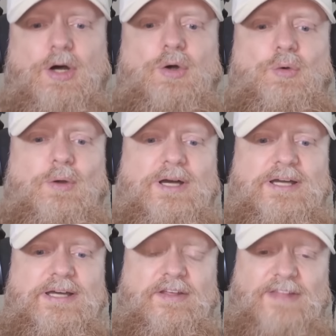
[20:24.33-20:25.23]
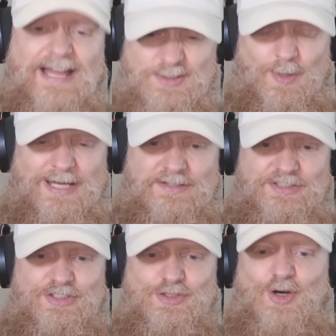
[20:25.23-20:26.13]
oh, that's why
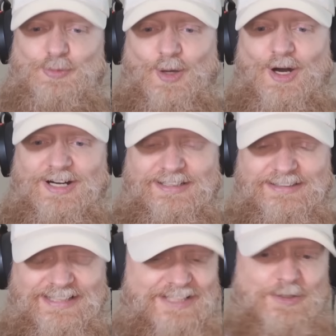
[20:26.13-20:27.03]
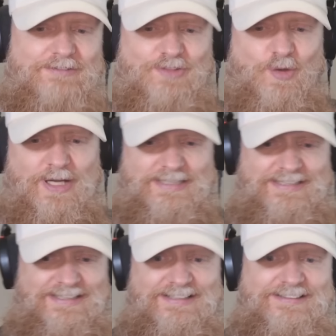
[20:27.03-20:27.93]
this is all wrong. And you have no
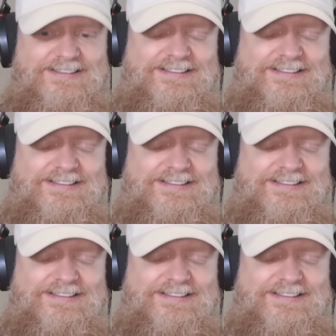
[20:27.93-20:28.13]
idea.